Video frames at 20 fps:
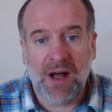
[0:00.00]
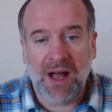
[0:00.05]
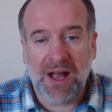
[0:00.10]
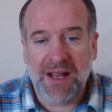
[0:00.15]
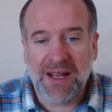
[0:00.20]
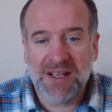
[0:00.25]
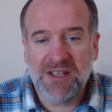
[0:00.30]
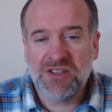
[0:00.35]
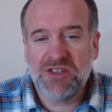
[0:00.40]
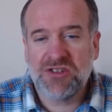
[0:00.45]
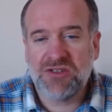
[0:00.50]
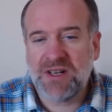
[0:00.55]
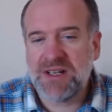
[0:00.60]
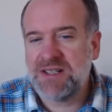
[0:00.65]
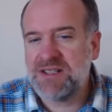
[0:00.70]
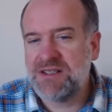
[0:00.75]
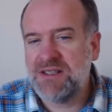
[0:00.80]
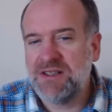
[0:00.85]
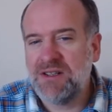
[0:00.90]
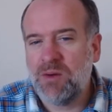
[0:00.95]

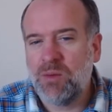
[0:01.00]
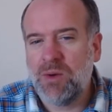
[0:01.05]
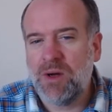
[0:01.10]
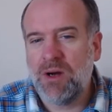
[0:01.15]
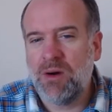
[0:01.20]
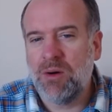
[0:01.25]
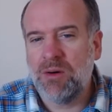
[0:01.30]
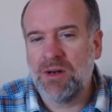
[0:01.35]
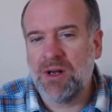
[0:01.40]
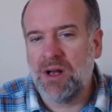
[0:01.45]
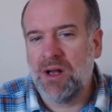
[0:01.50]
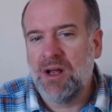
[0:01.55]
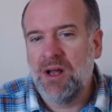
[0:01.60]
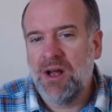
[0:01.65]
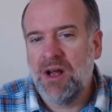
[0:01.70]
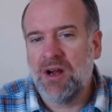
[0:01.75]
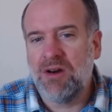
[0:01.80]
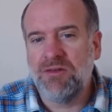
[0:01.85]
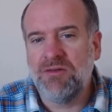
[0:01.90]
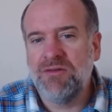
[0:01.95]
interest in the world, a
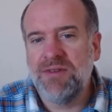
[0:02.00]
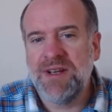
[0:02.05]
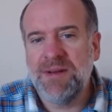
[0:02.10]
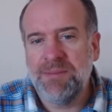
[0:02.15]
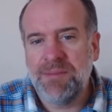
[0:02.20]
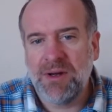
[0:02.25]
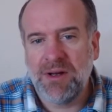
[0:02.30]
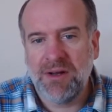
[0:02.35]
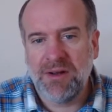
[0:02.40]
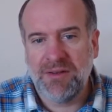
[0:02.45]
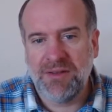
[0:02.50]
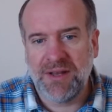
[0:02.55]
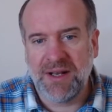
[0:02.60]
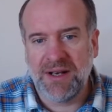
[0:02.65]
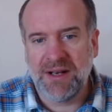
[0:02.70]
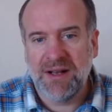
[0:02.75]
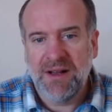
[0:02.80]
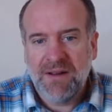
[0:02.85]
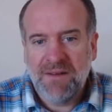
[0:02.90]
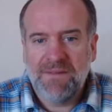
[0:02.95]
rebirth in